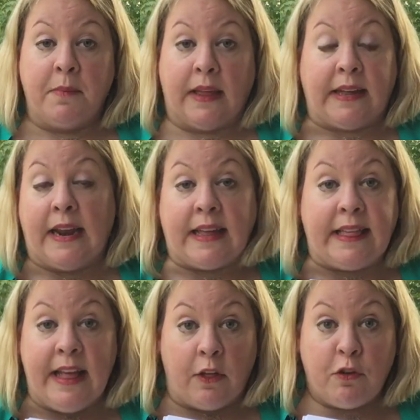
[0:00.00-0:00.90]
like an
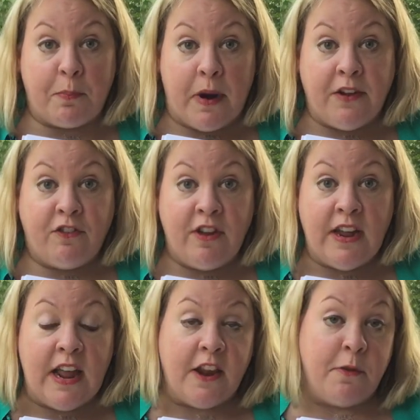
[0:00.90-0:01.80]
Excel
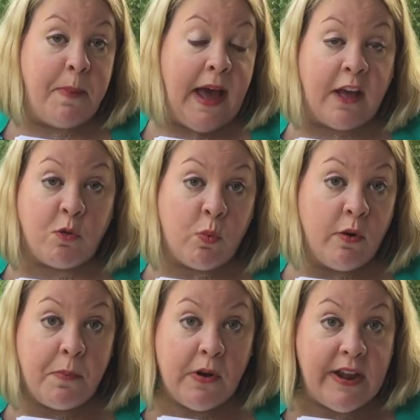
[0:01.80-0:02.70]
spreadsheet, and you
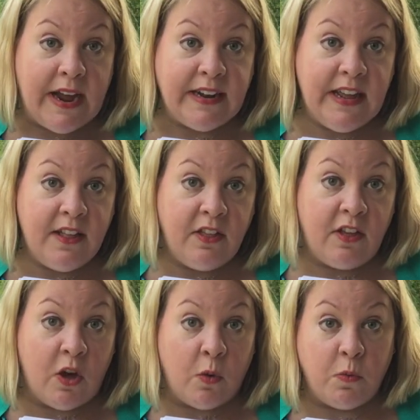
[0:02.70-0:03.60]
password protect it,
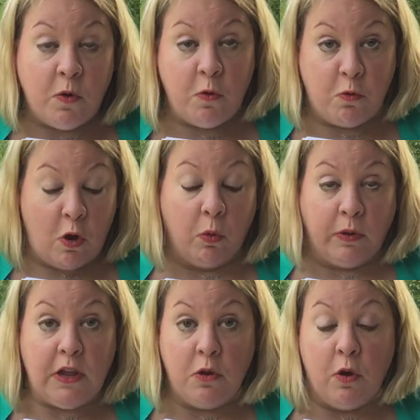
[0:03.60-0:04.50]
so
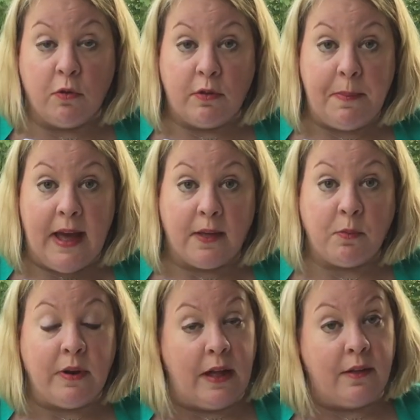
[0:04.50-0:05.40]
only you knows the
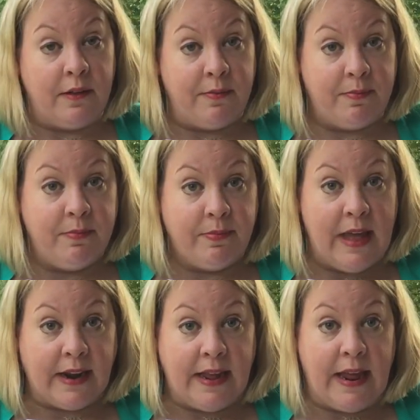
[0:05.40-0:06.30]
password. Now, in
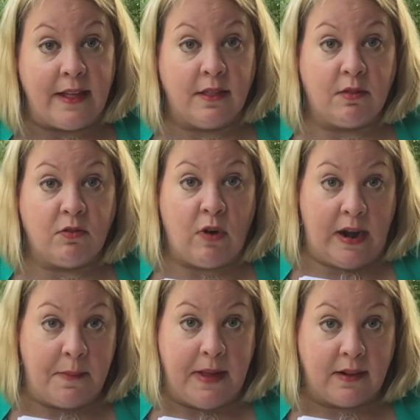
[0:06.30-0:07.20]
that case, try
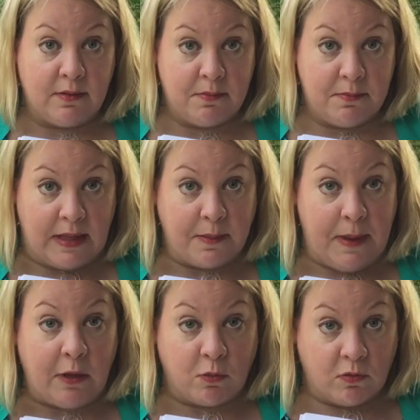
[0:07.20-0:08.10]
not to make the
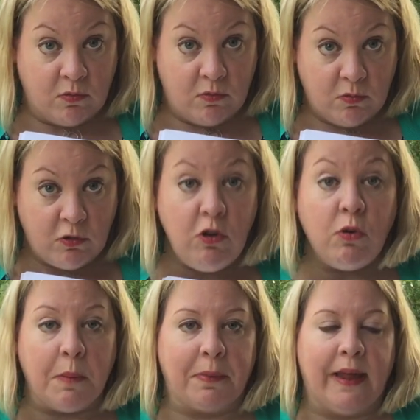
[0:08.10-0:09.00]
password too
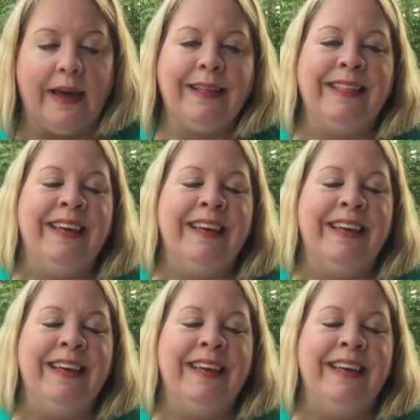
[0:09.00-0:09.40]
complex,